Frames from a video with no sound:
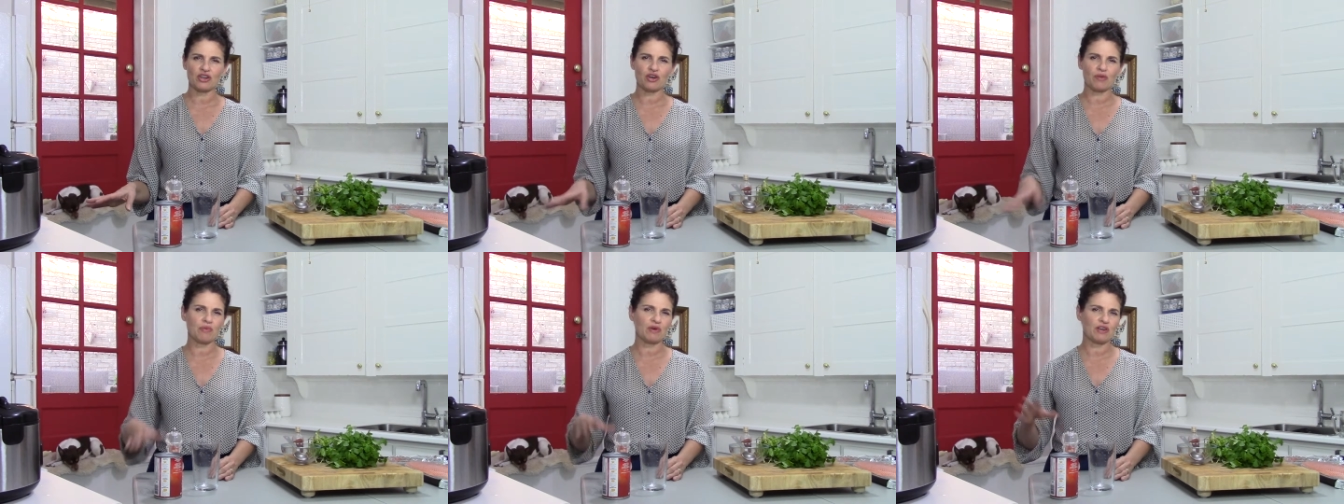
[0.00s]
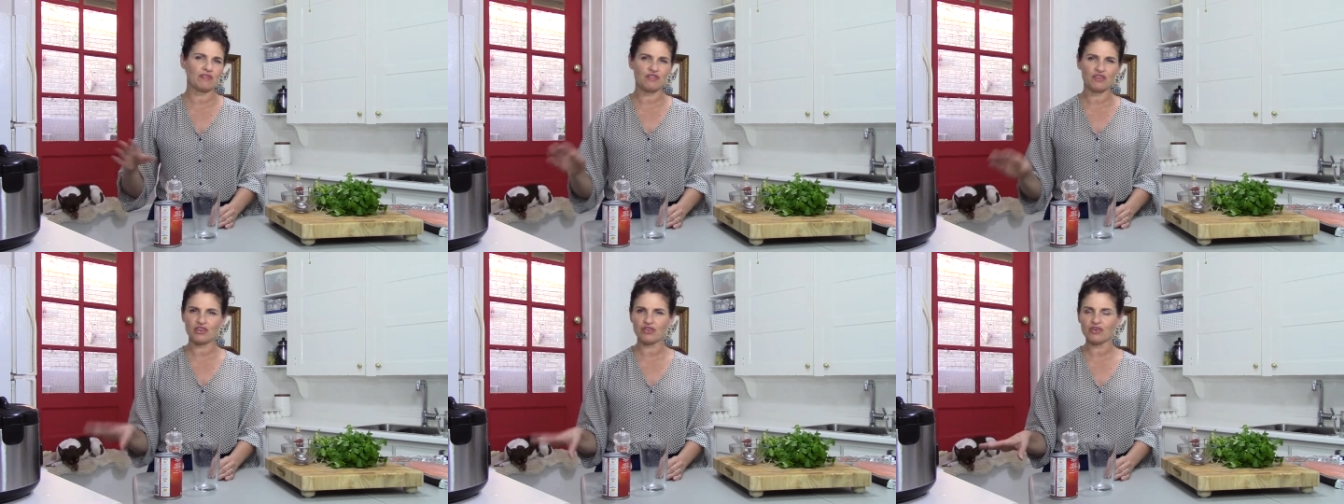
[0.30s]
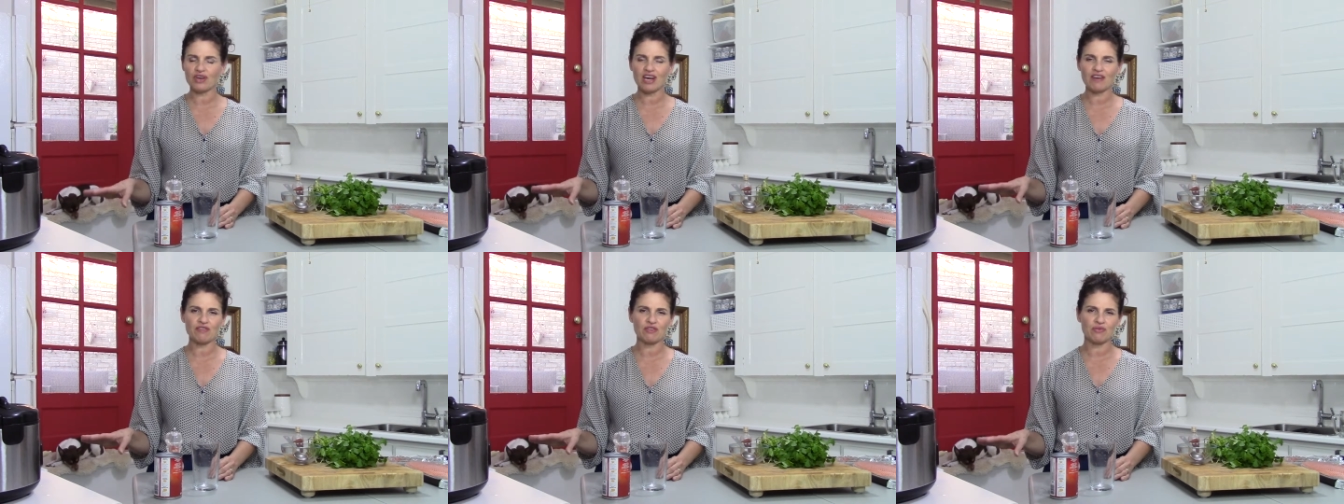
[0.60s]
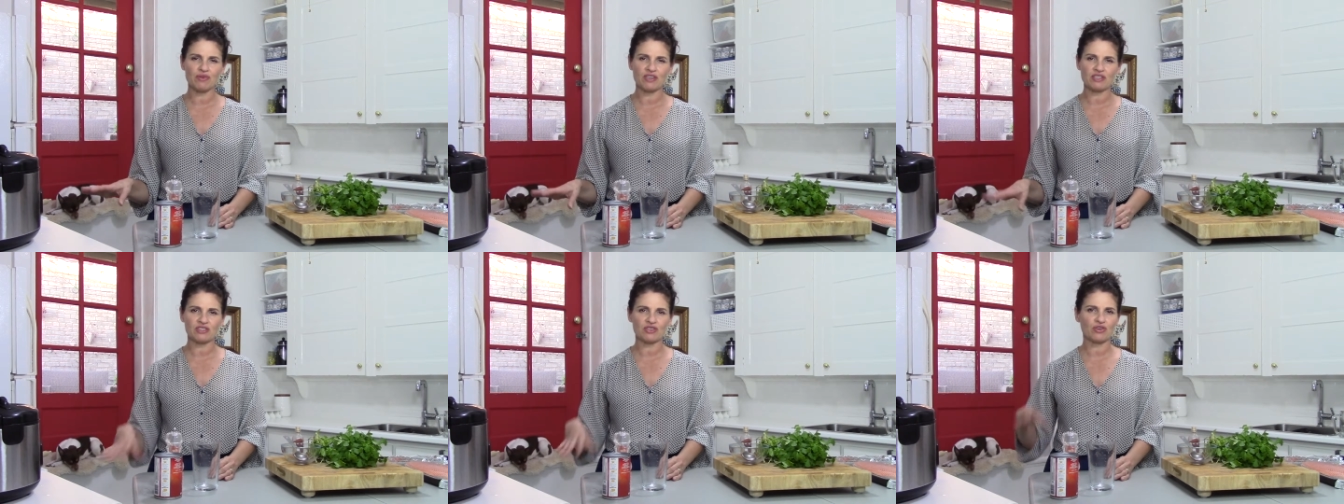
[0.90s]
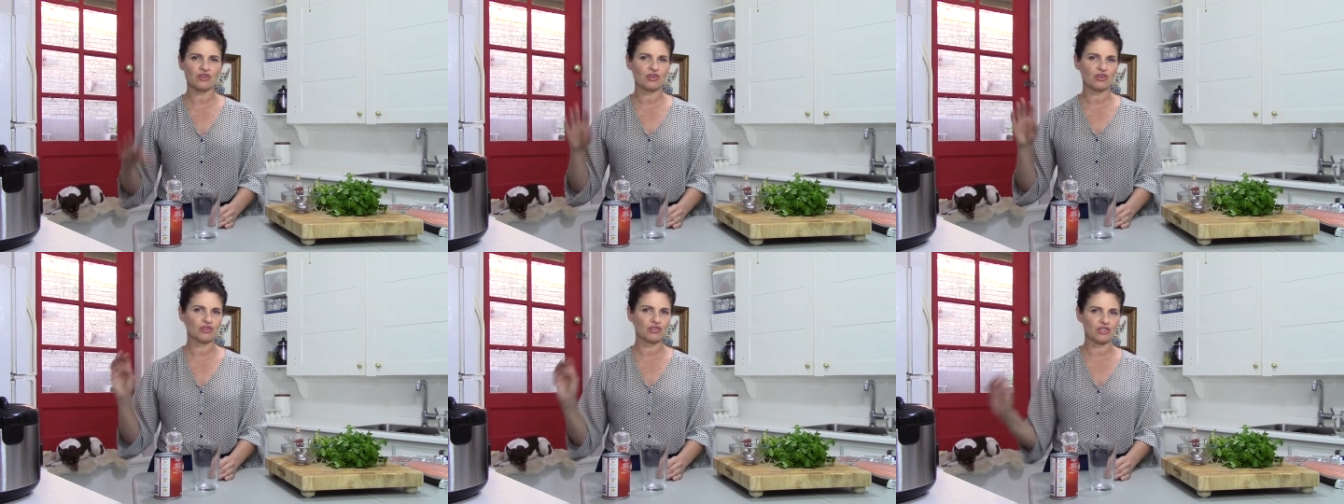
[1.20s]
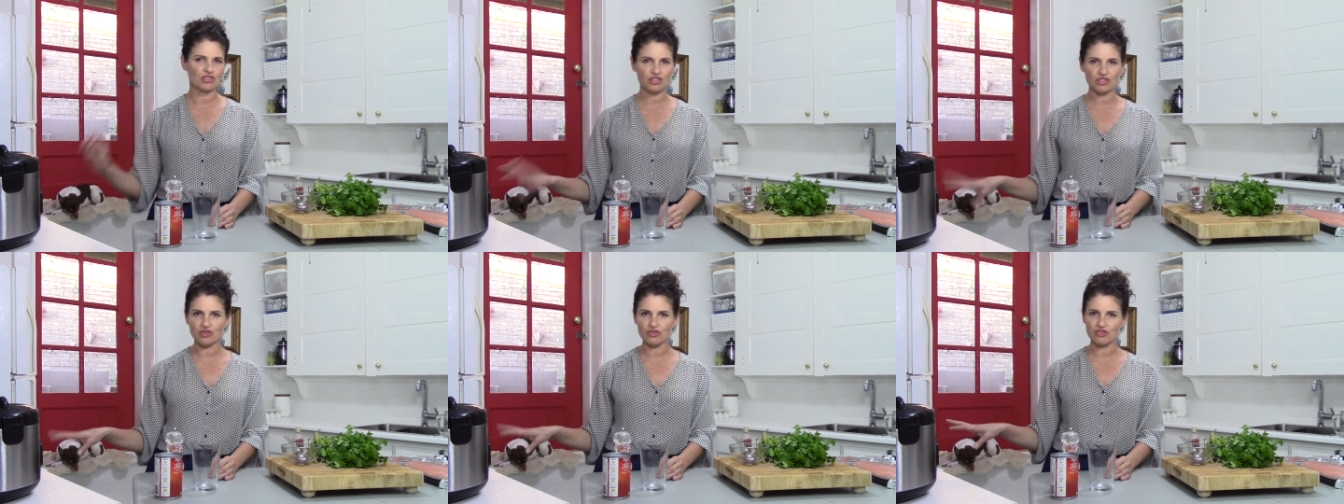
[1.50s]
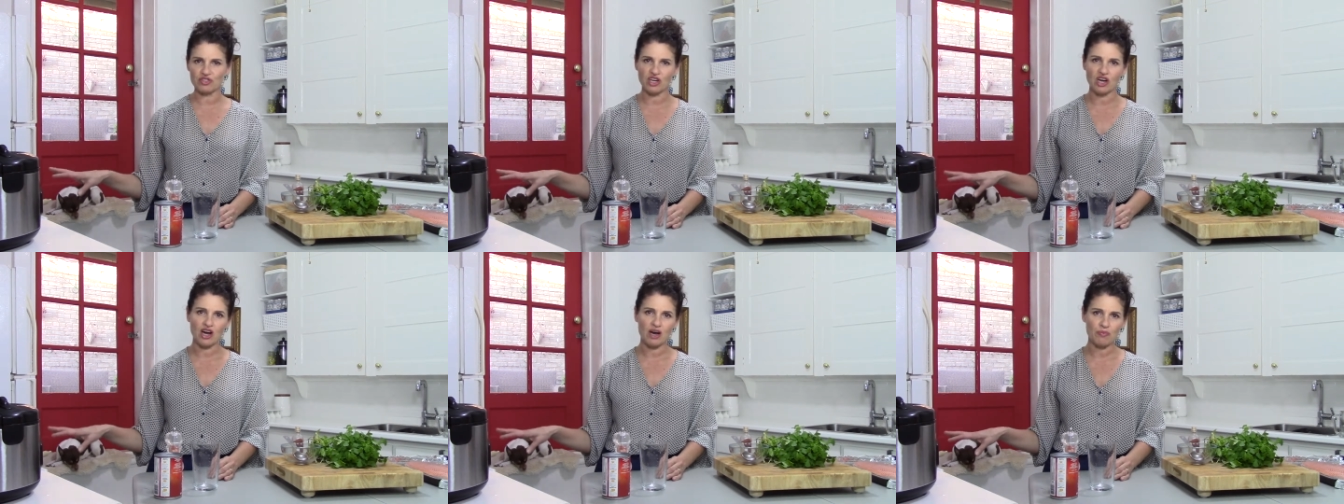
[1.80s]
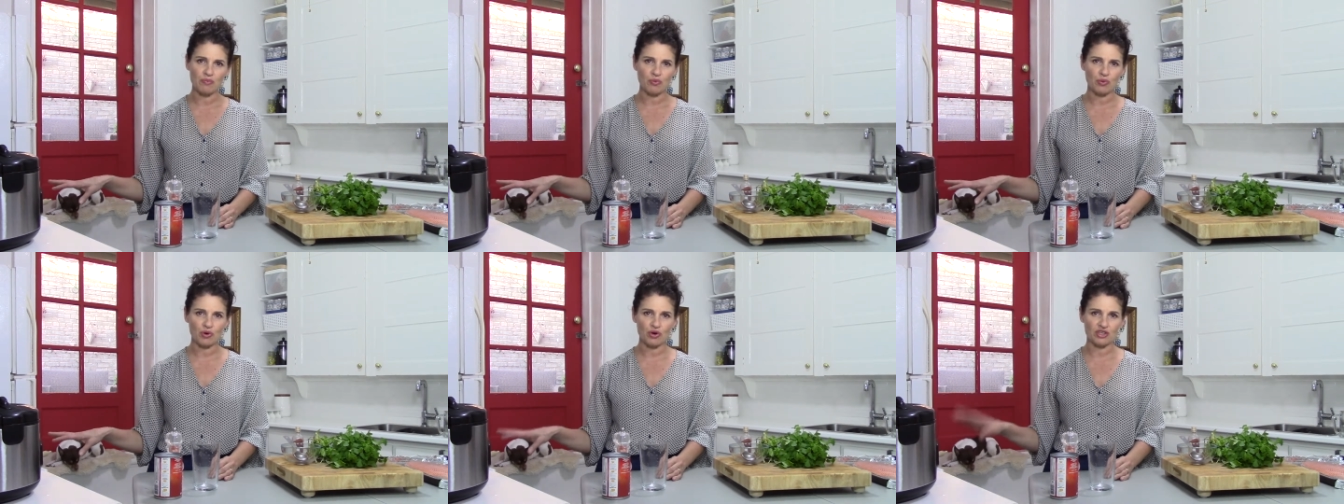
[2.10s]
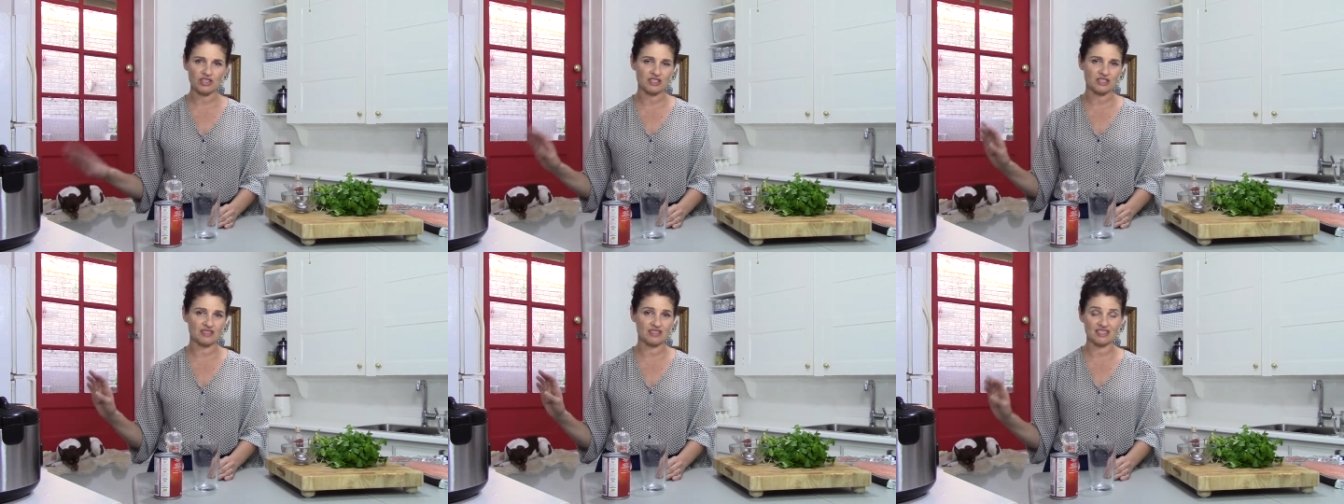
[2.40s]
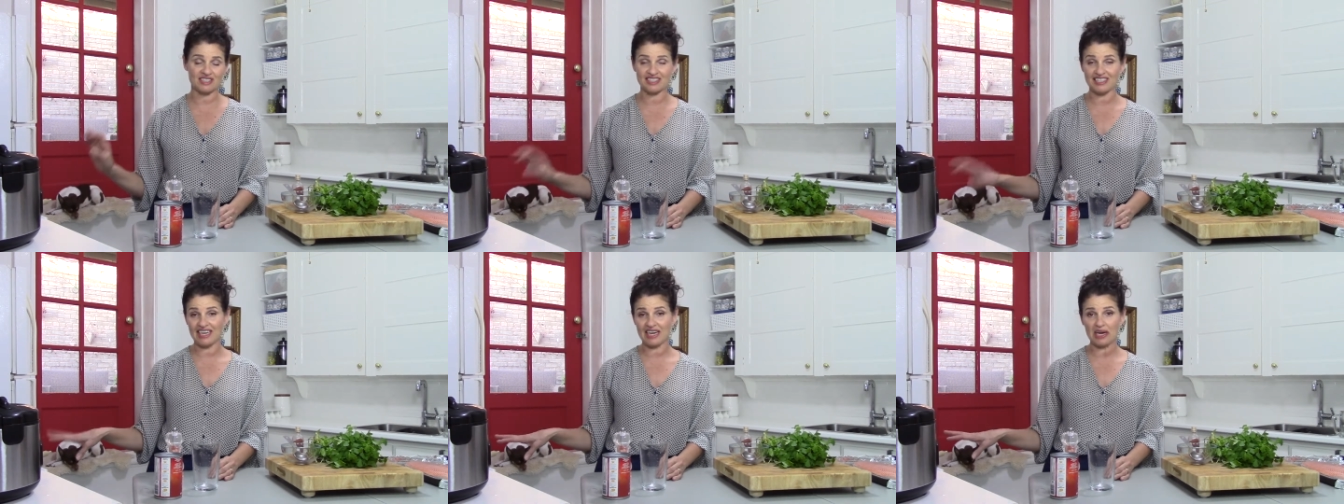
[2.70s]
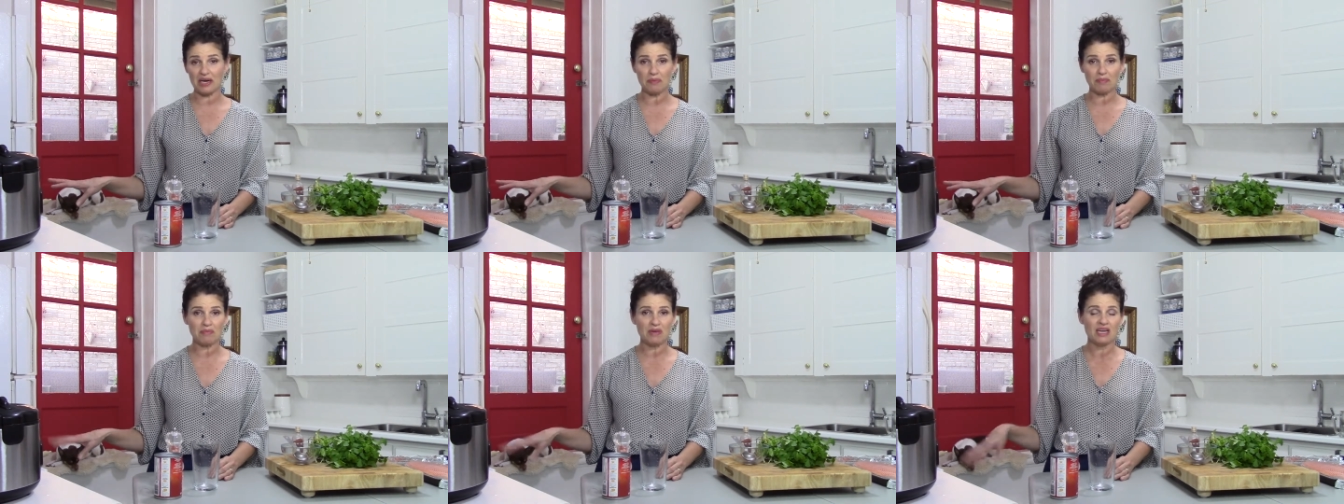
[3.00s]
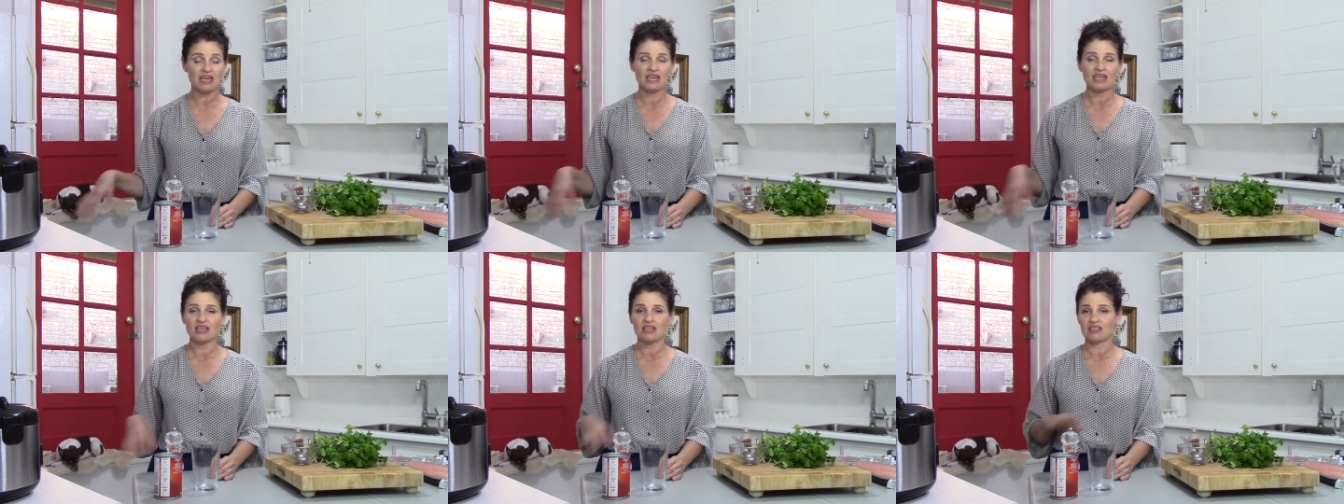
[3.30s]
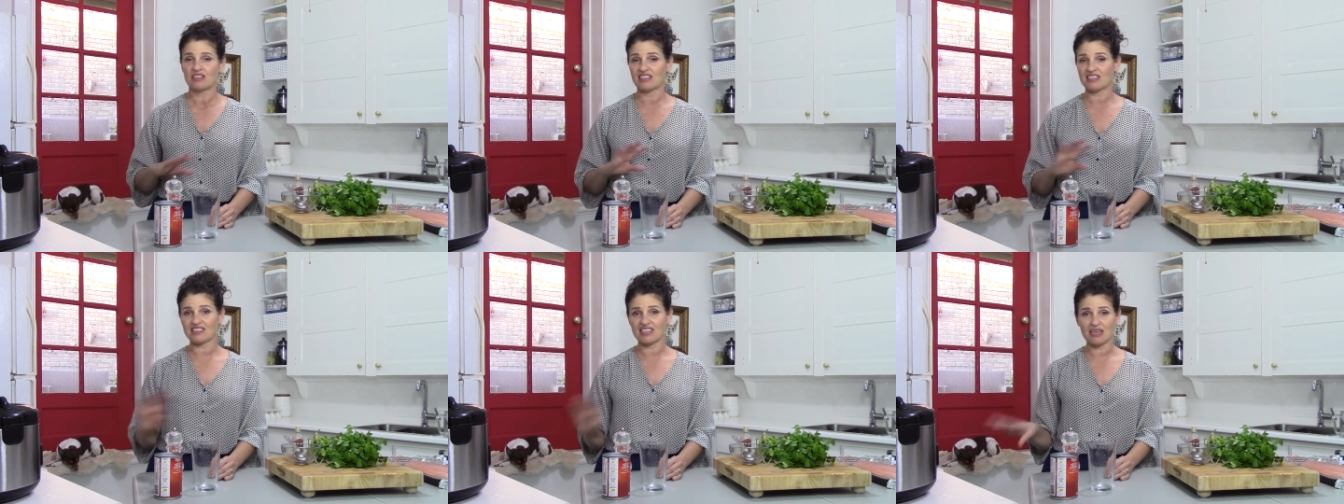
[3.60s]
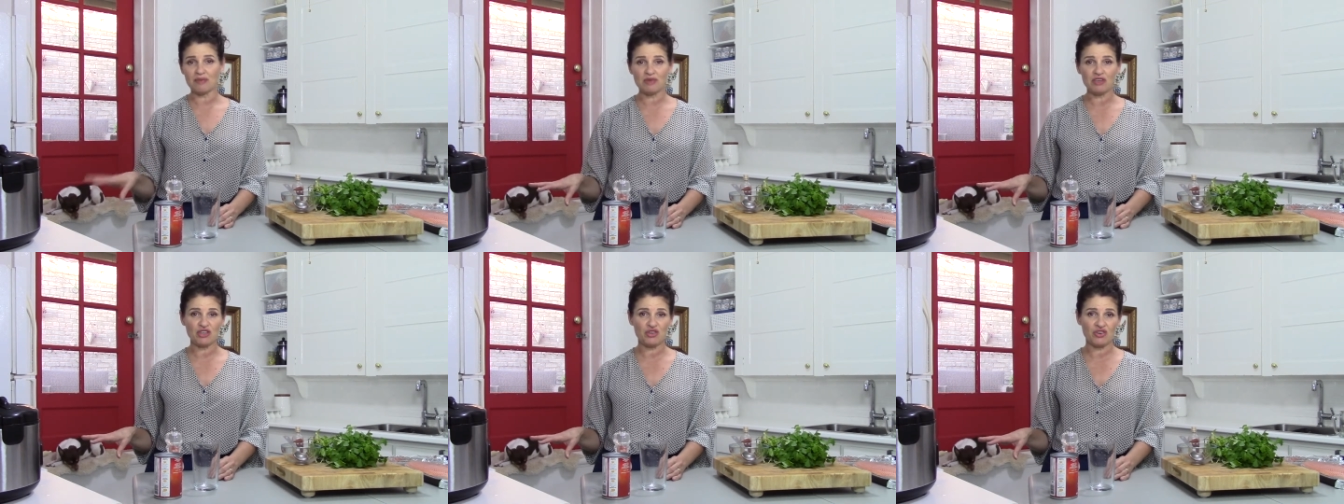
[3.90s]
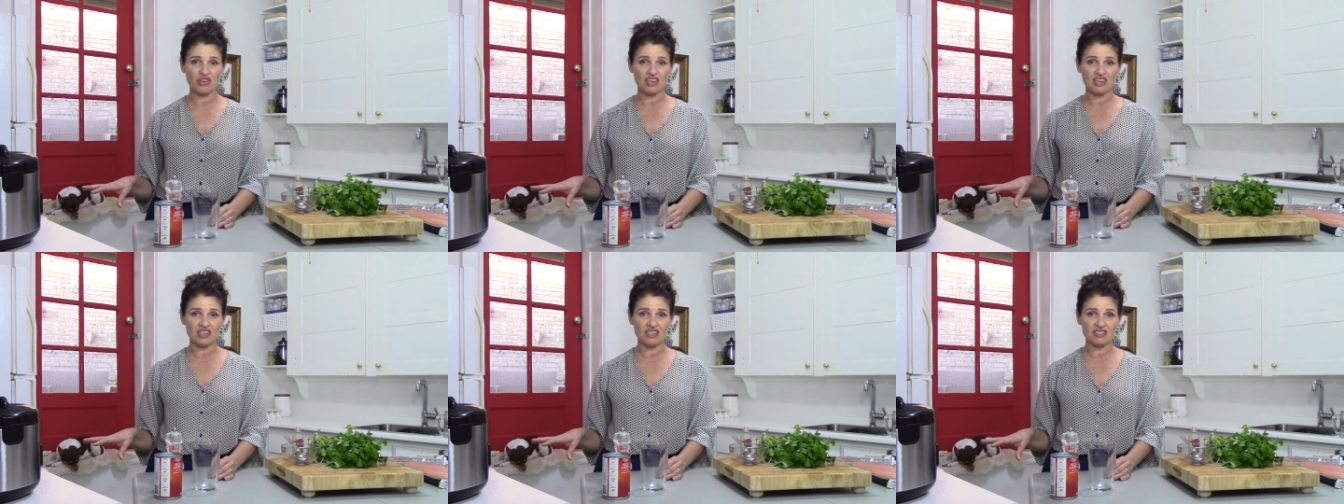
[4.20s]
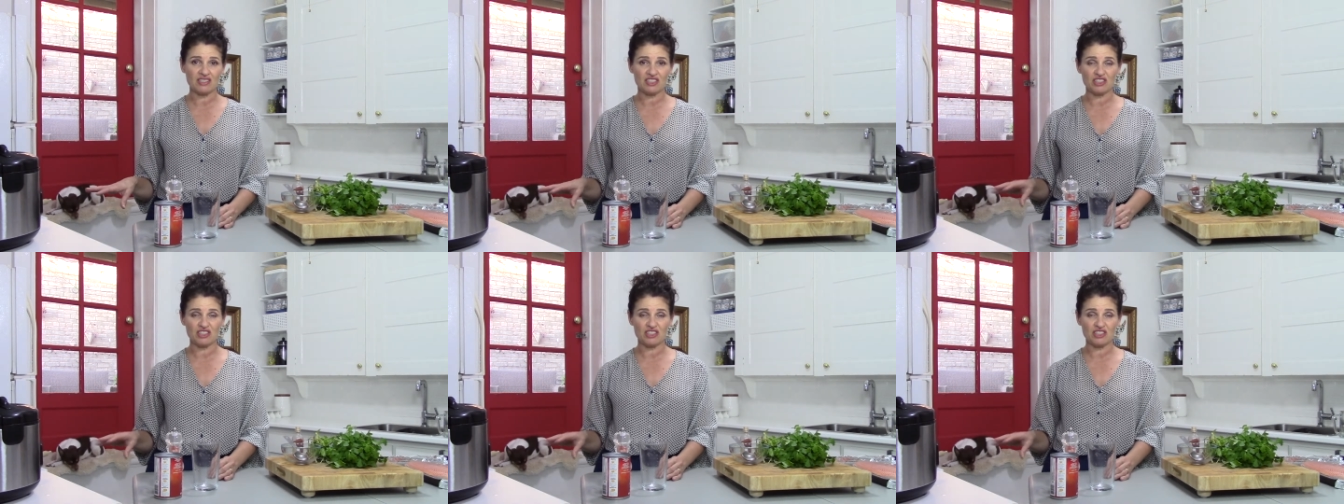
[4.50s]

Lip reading: But if you don't have a rice cooker, the stovetop works the same ingredients.